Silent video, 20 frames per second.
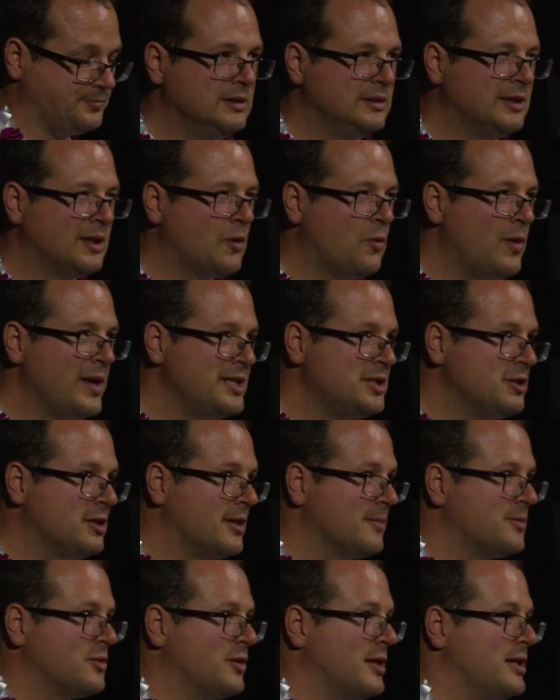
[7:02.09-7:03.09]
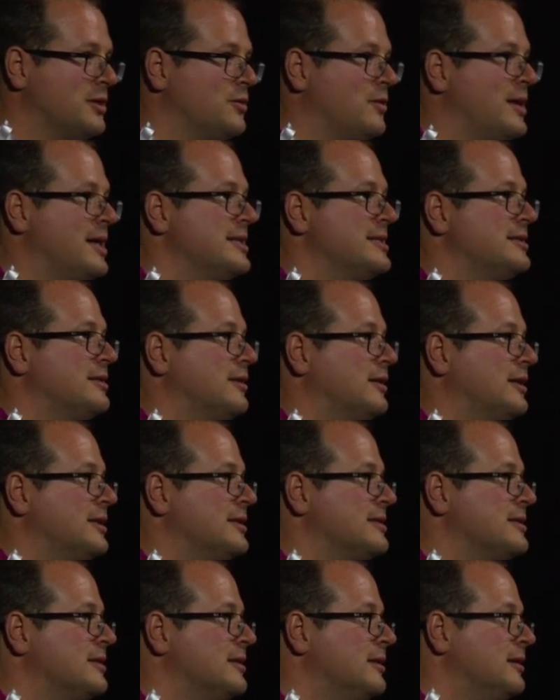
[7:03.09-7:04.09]
The question I'm trying to answer
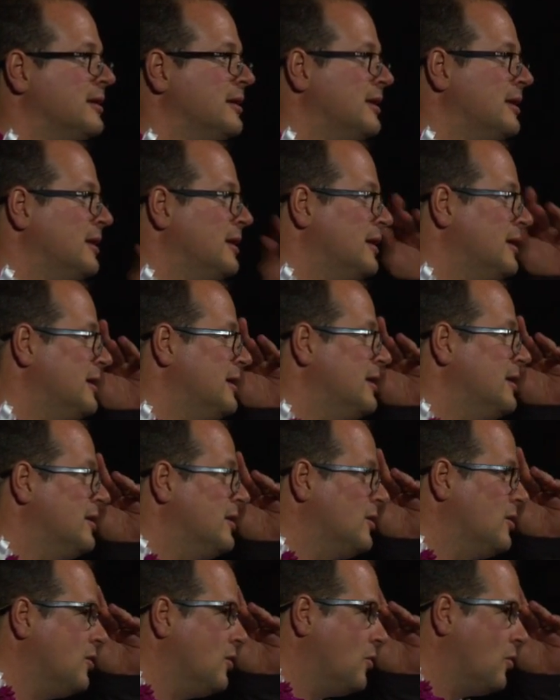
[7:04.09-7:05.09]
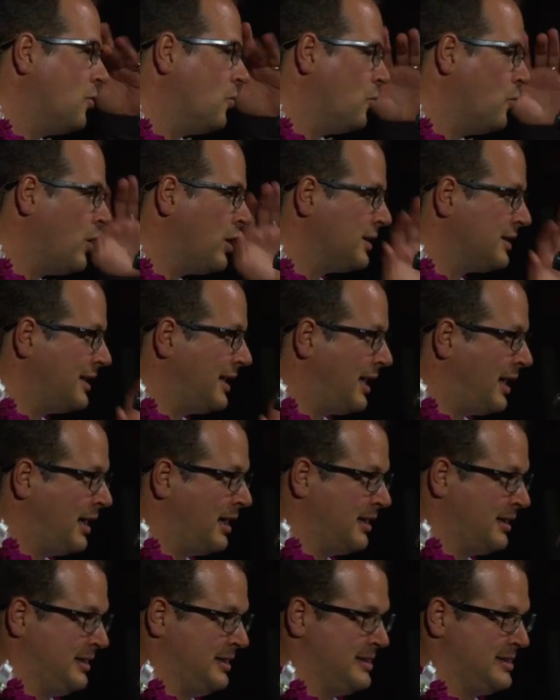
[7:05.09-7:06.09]
is, what
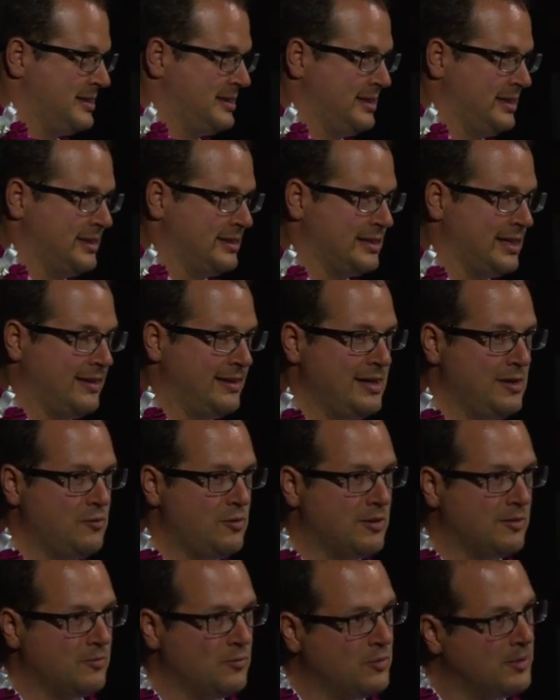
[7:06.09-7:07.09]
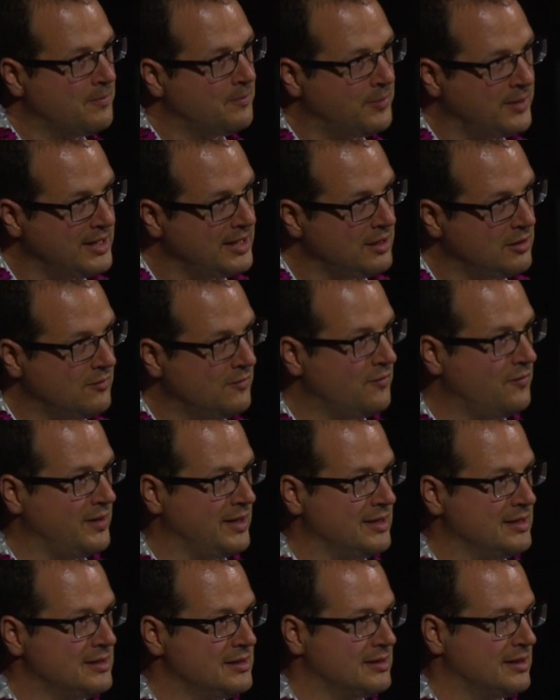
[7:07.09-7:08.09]
are these things? I think we're pretty
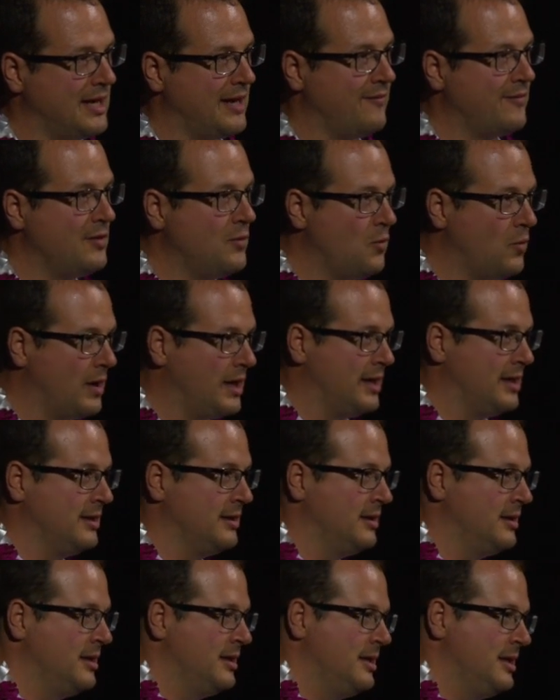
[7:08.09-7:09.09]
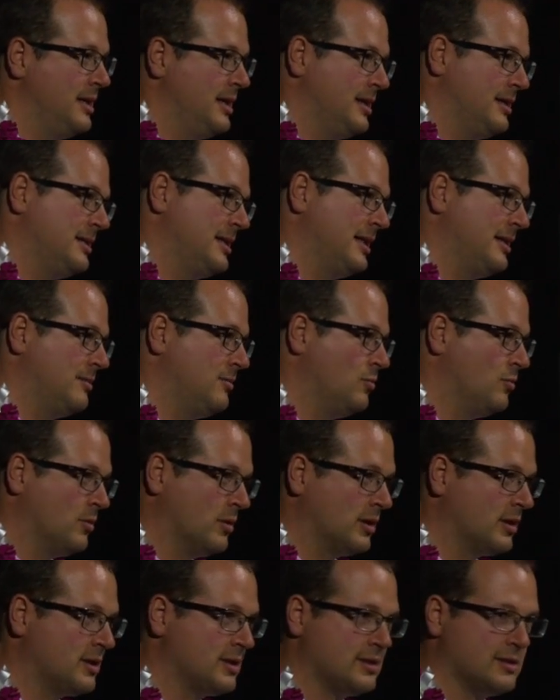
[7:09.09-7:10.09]
convinced, everyone that
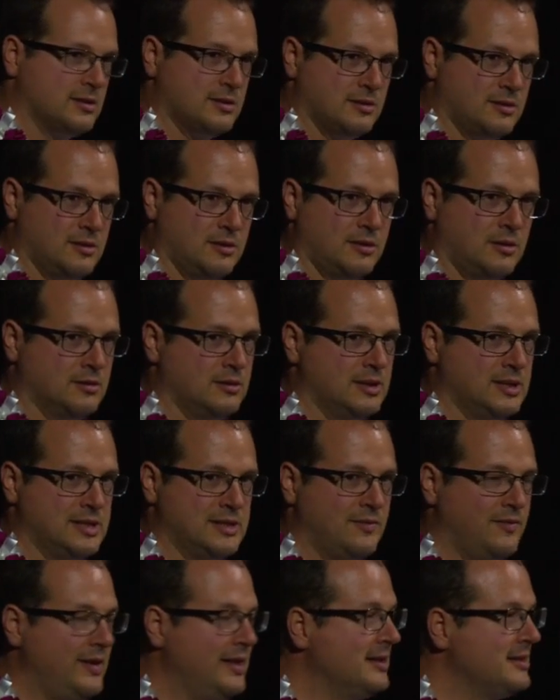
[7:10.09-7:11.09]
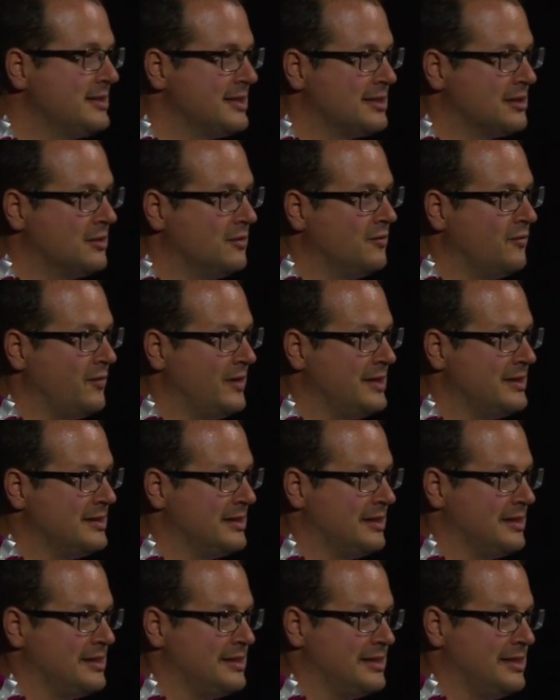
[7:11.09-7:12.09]
works on these fields is convinced
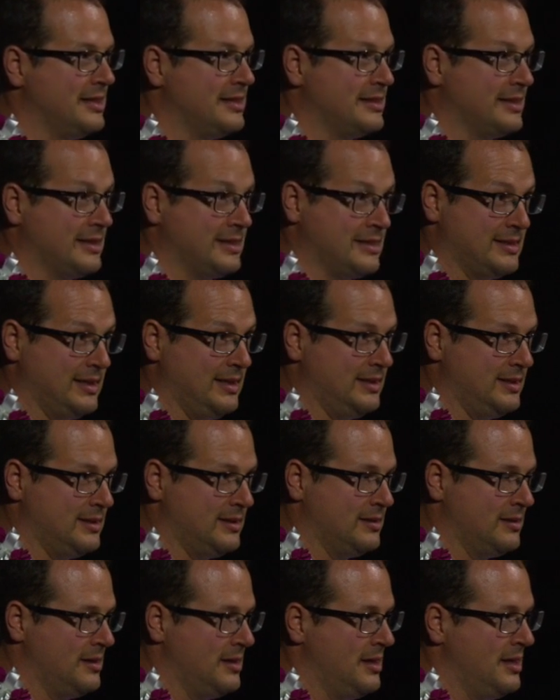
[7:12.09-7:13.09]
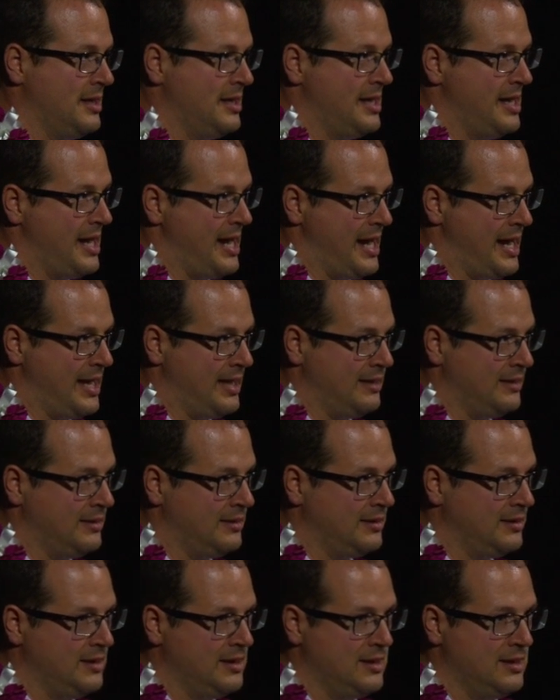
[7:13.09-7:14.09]
that these things exist,
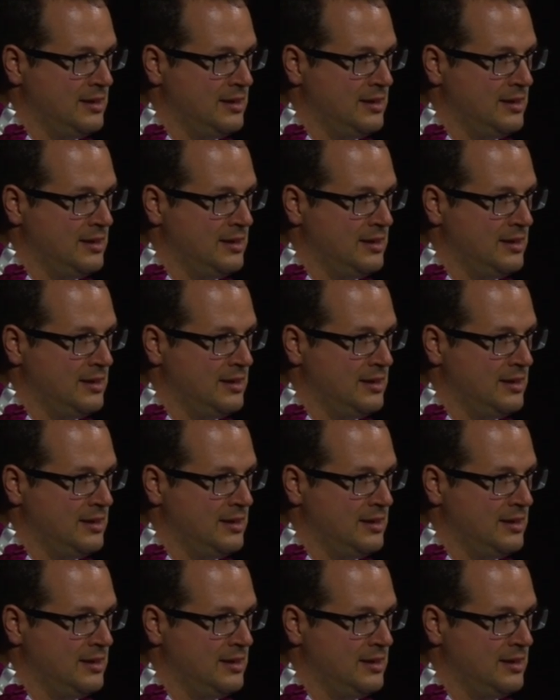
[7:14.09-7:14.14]
and